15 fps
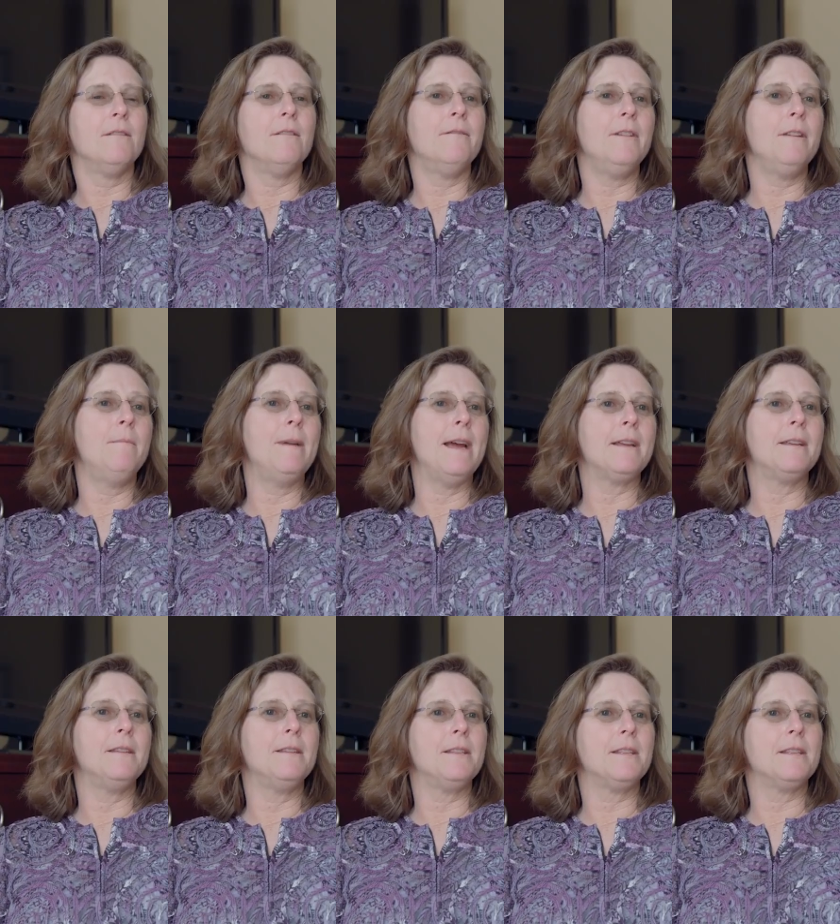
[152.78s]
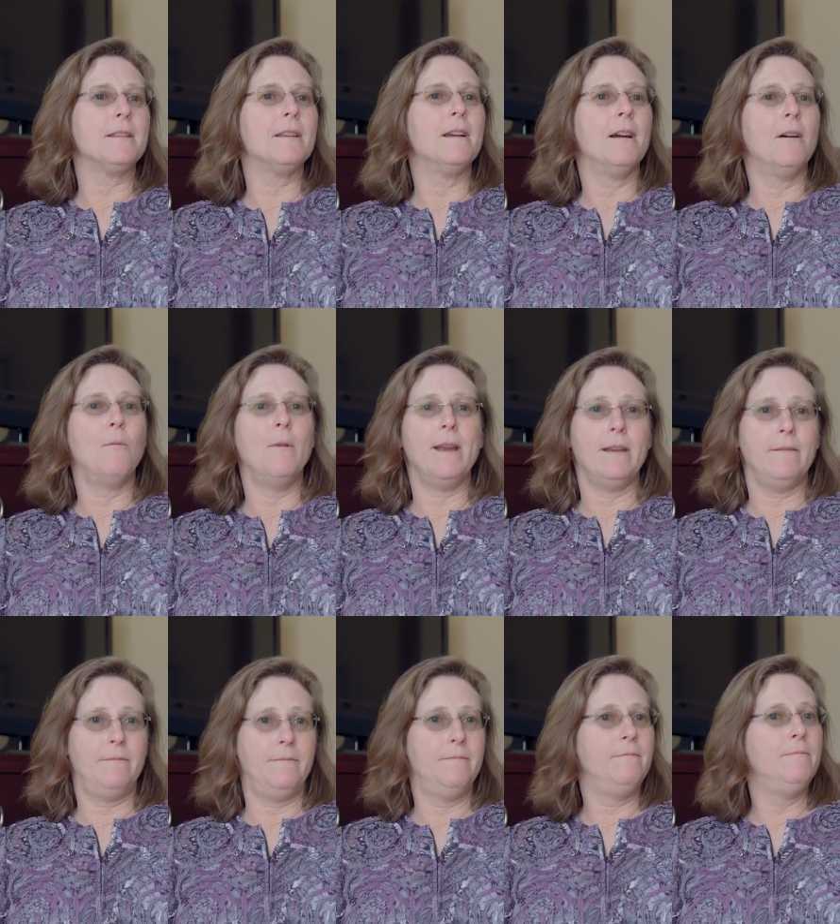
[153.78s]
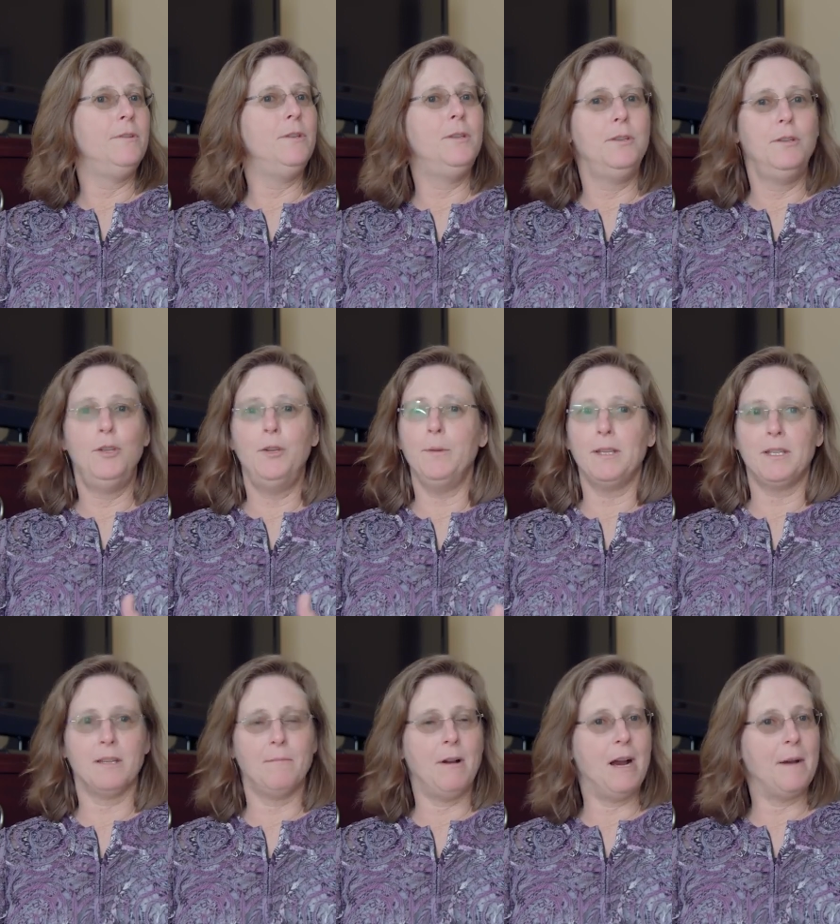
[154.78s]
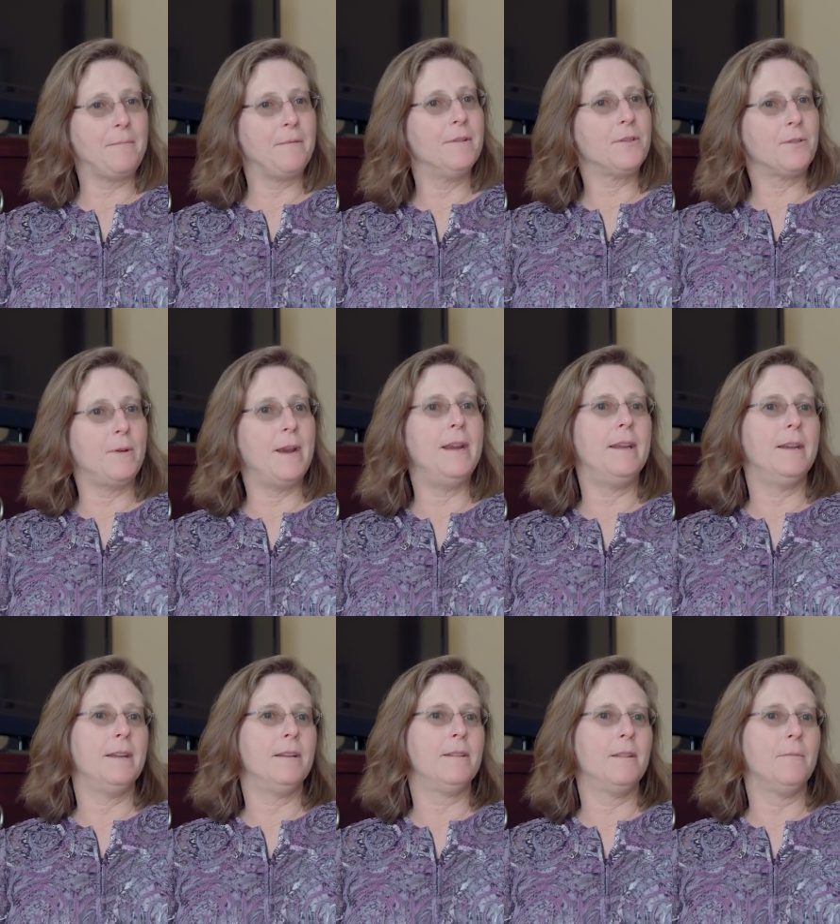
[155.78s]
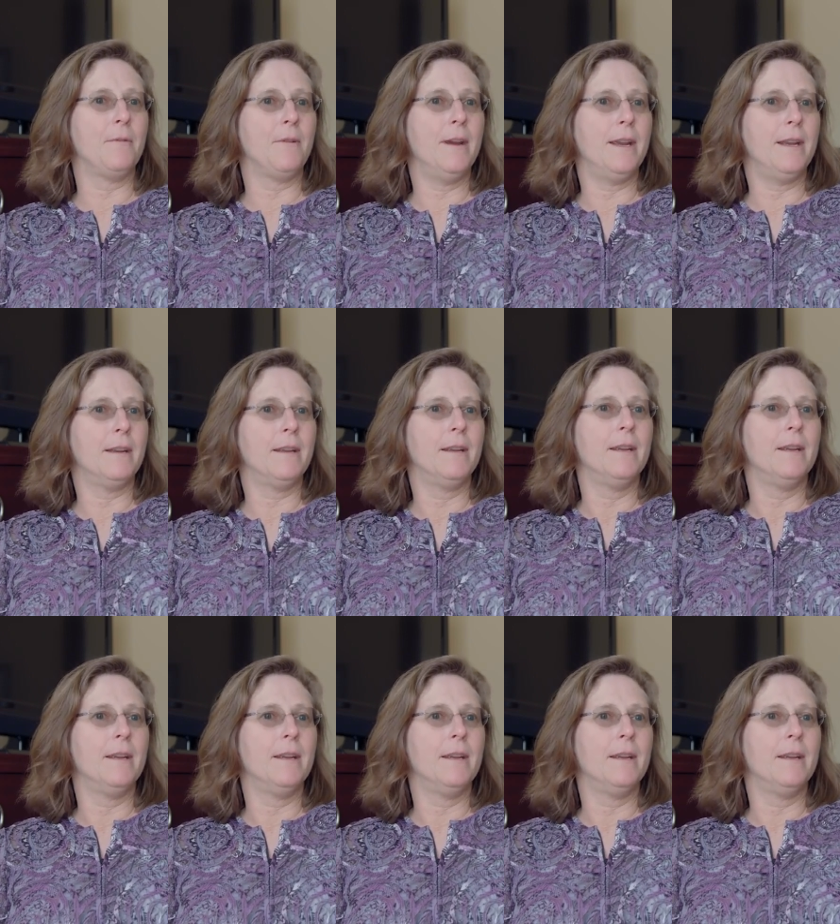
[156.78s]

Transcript: Neurofeedback is a way of doing some operant training to the brain.